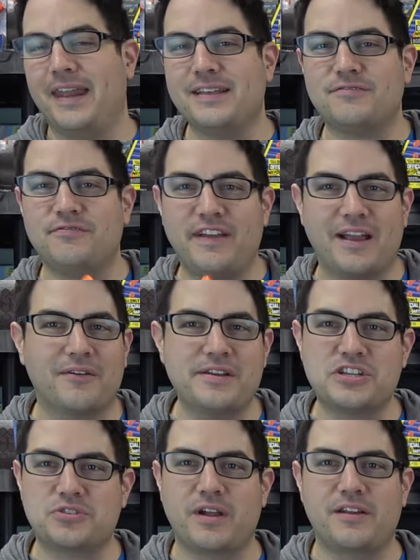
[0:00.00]
It is
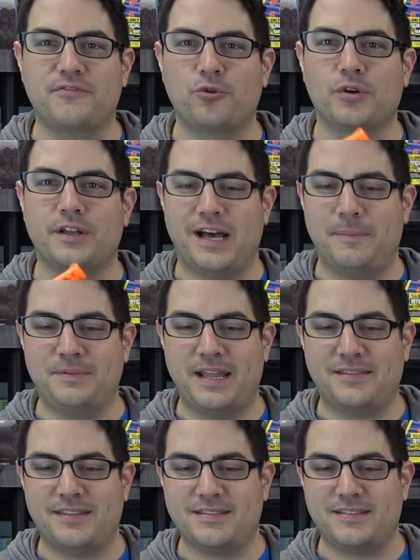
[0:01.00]
very straightforward to
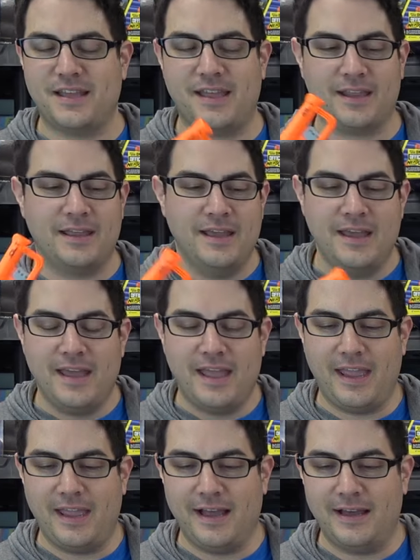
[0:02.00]
update this thing,
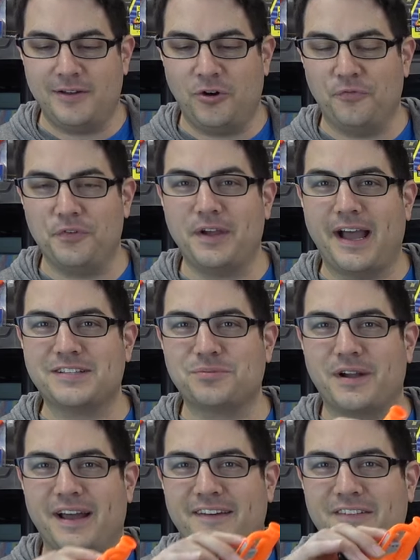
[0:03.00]
and hopefully you guys
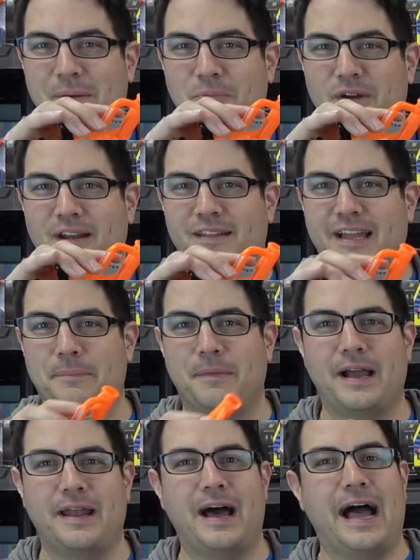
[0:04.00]
will kind of upgrade it like
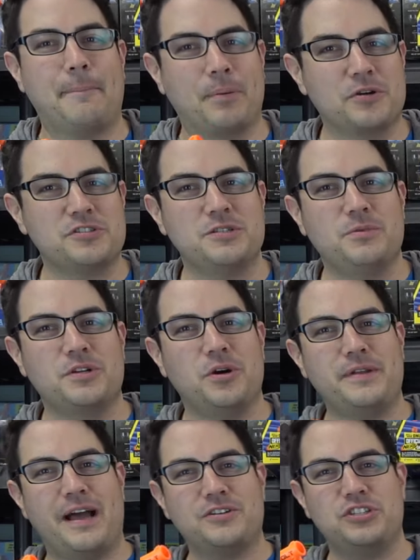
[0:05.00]
mine. I personally would
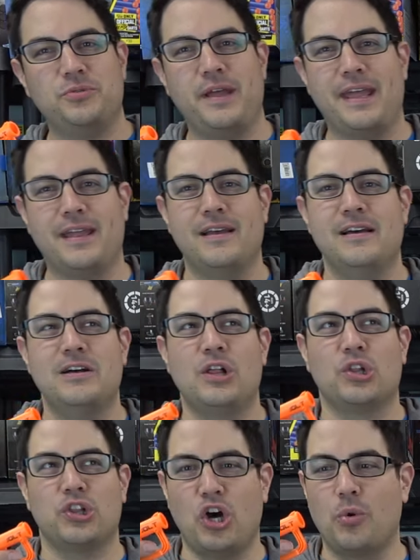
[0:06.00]
go down to a
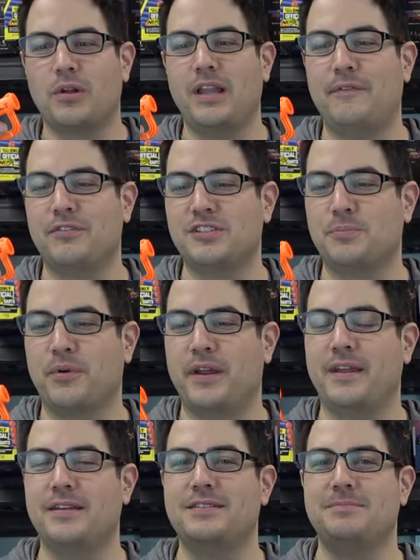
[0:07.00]
lower level
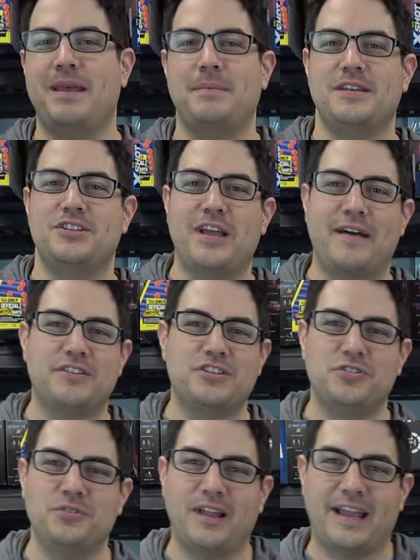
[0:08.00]
spring, maybe have it
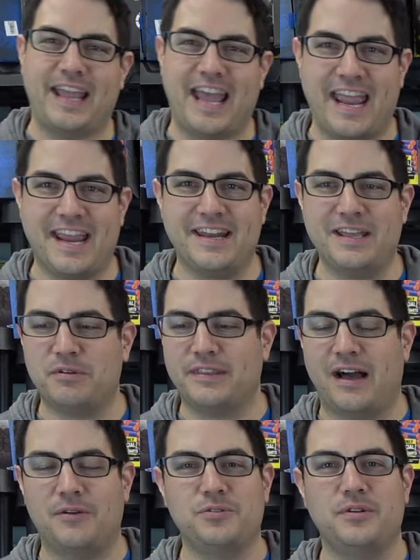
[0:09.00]
shoot like 80
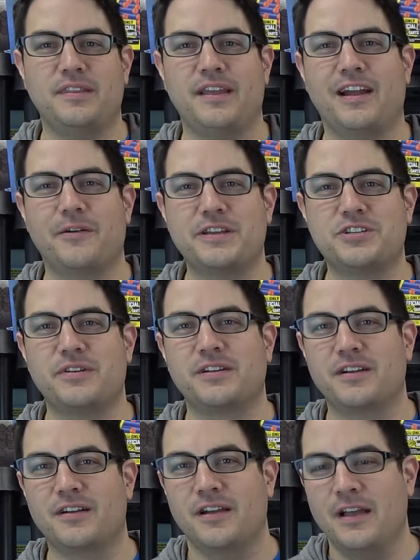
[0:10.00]
without doing the air
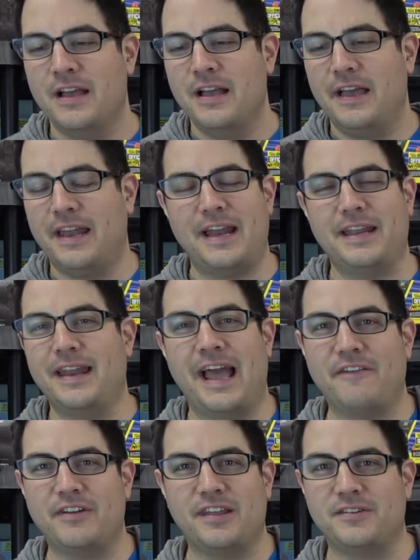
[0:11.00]
restrictor. And I didn't
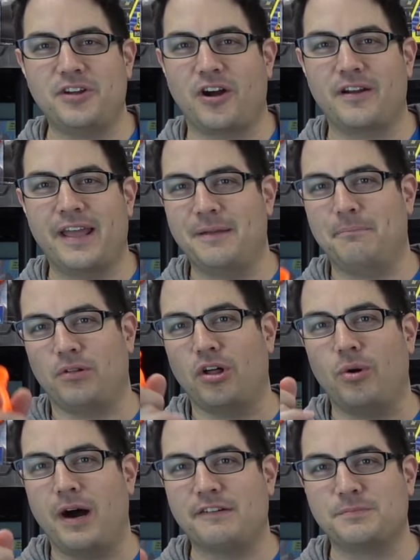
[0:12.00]
have any dart head
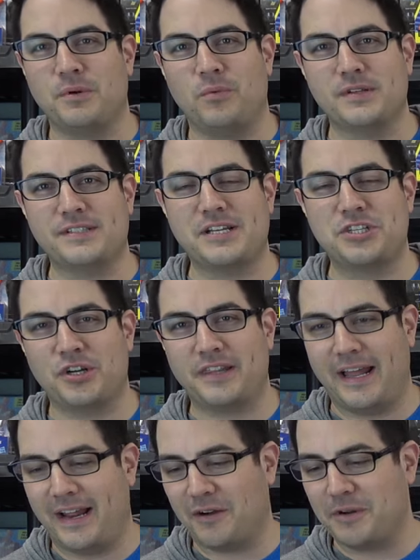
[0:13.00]
blow offs, but once I took
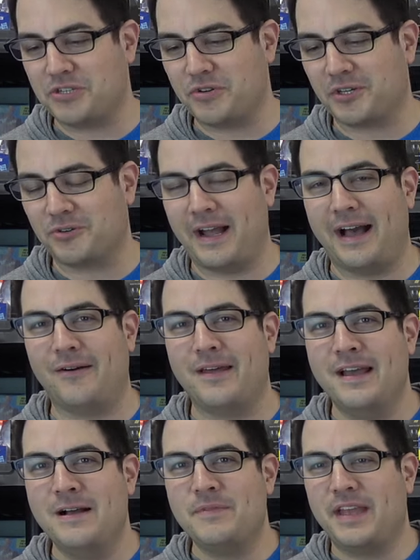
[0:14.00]
that air restrictor
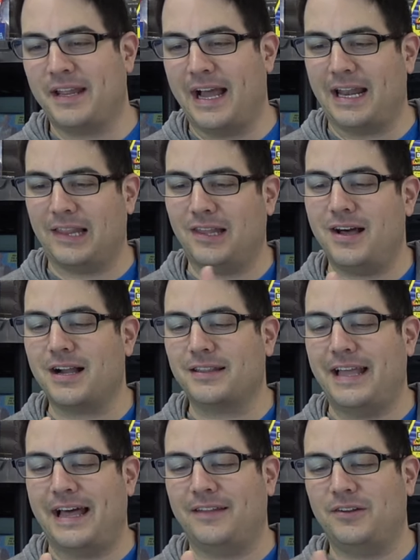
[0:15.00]
out and kind of
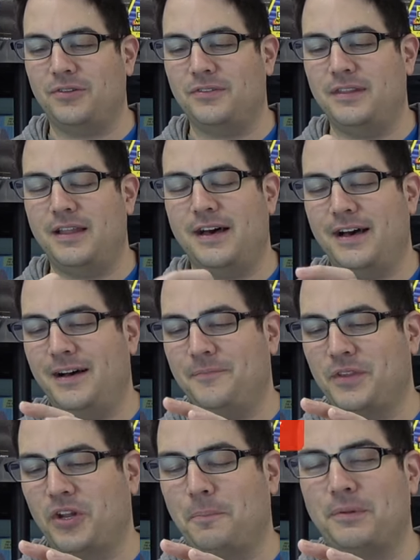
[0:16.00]
locked that little
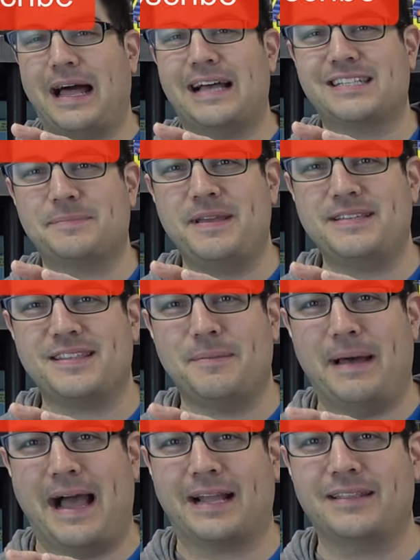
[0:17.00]
um, little plastic piece in
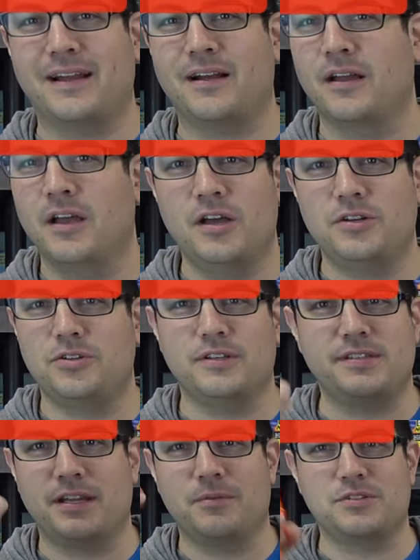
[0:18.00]
the back there, do
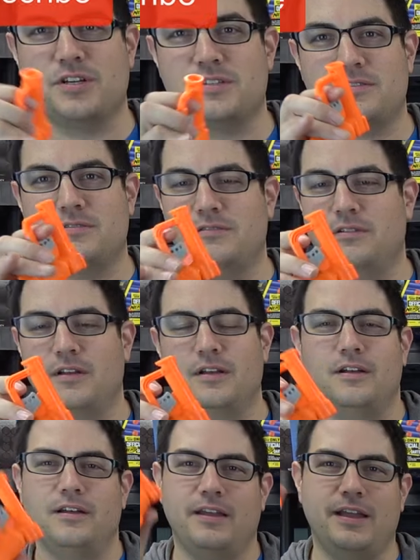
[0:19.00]
this thing was just
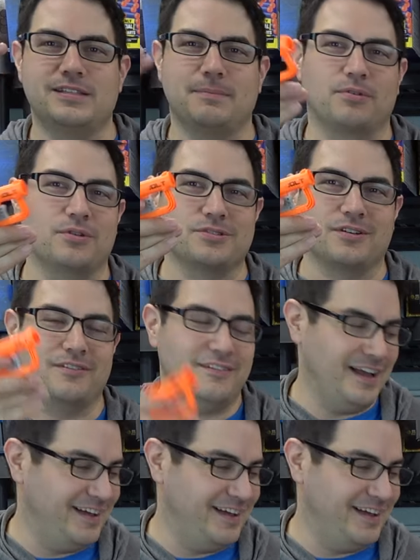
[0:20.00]
is a bruiser.